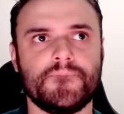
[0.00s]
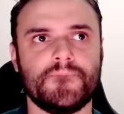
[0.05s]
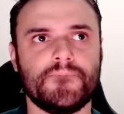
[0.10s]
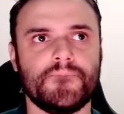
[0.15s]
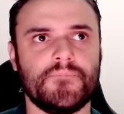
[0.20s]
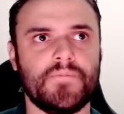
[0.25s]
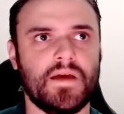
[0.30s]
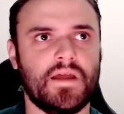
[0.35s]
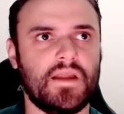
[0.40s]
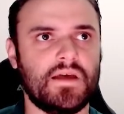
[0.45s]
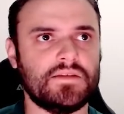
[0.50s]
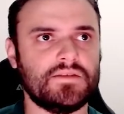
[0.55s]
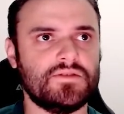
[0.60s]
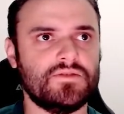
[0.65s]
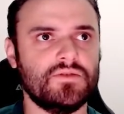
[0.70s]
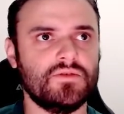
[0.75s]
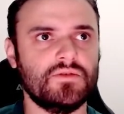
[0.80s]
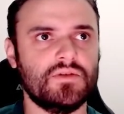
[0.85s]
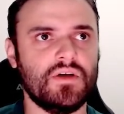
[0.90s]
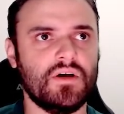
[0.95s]
Yeah, let's
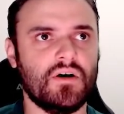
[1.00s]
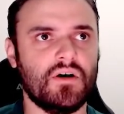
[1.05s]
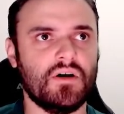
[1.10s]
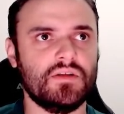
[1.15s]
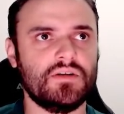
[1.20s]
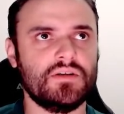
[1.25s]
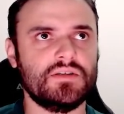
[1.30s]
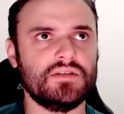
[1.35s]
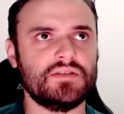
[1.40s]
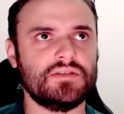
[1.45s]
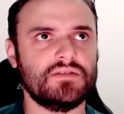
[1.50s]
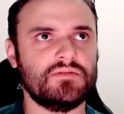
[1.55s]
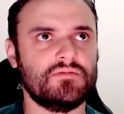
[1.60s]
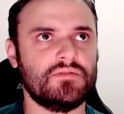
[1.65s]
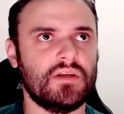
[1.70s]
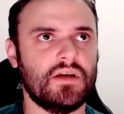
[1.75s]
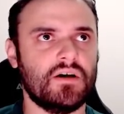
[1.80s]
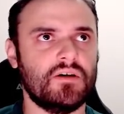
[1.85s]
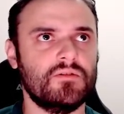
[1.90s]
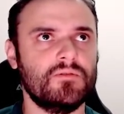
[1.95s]
do the others
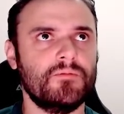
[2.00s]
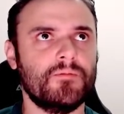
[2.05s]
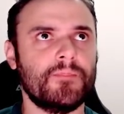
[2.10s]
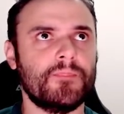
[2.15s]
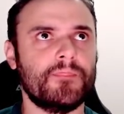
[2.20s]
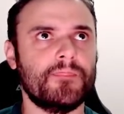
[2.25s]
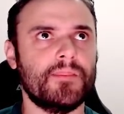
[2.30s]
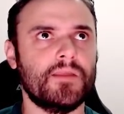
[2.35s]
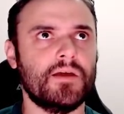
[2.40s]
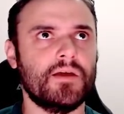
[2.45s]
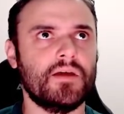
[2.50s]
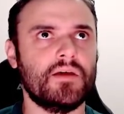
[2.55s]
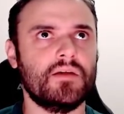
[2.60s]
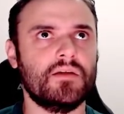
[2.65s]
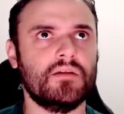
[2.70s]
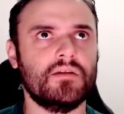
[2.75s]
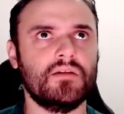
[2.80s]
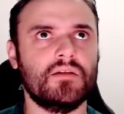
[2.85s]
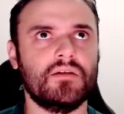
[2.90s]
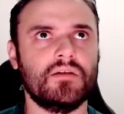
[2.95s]
now.
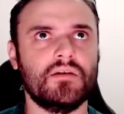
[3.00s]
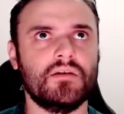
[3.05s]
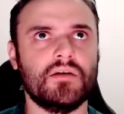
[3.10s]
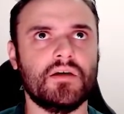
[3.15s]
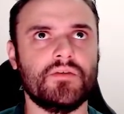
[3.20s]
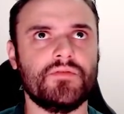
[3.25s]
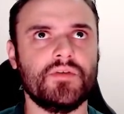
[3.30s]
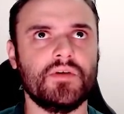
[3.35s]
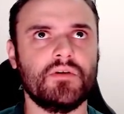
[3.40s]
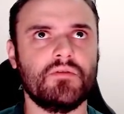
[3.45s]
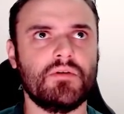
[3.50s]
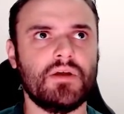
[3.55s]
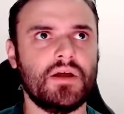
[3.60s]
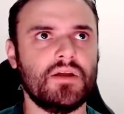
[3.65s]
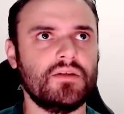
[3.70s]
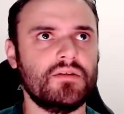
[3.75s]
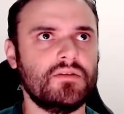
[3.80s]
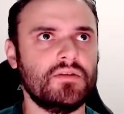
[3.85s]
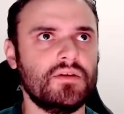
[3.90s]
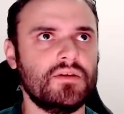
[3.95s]
Then I think we
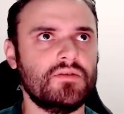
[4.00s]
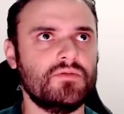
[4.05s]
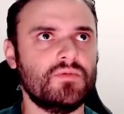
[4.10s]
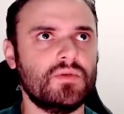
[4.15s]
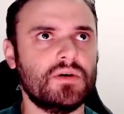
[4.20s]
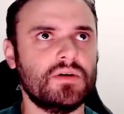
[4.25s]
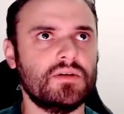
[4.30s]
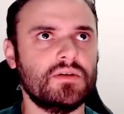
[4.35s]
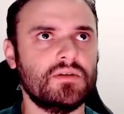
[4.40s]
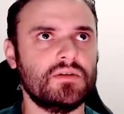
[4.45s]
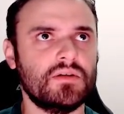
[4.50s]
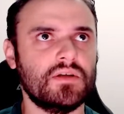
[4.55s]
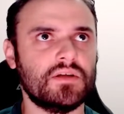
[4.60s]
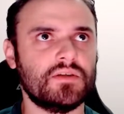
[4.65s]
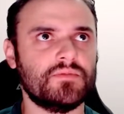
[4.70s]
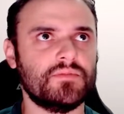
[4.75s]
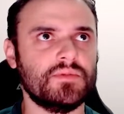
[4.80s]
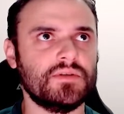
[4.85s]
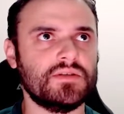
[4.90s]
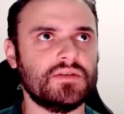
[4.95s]
already did one.
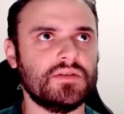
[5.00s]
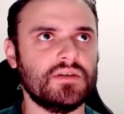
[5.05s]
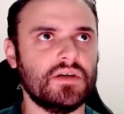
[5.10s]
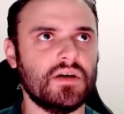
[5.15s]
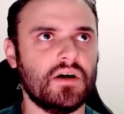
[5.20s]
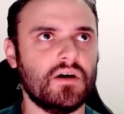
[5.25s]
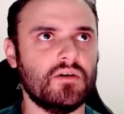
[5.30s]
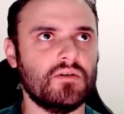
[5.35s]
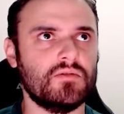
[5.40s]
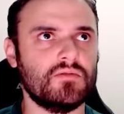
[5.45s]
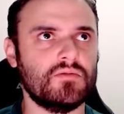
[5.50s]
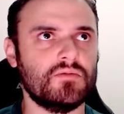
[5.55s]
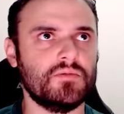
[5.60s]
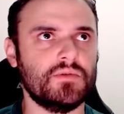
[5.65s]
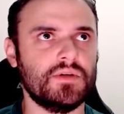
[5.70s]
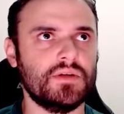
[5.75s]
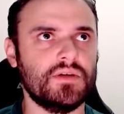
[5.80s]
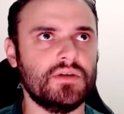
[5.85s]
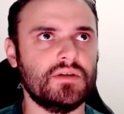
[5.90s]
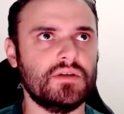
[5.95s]
Let me see how
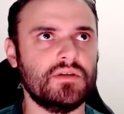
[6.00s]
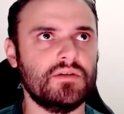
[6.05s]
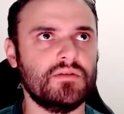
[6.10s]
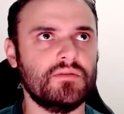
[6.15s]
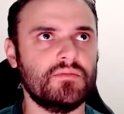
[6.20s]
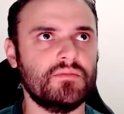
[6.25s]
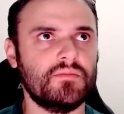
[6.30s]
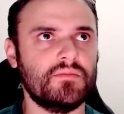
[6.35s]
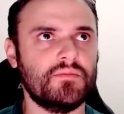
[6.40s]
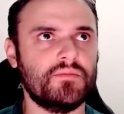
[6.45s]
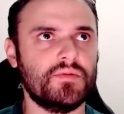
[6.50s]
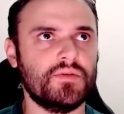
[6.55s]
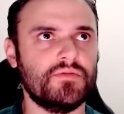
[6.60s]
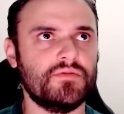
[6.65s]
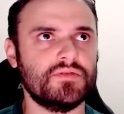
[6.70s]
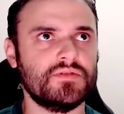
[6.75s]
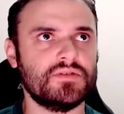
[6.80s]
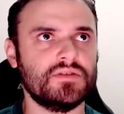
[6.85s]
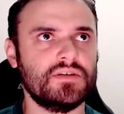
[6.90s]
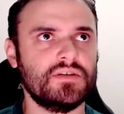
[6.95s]
we did
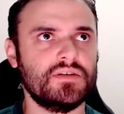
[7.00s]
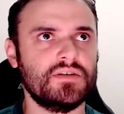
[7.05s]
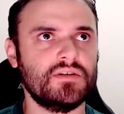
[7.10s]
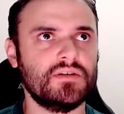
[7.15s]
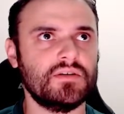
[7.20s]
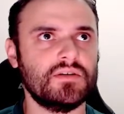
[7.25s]
previously.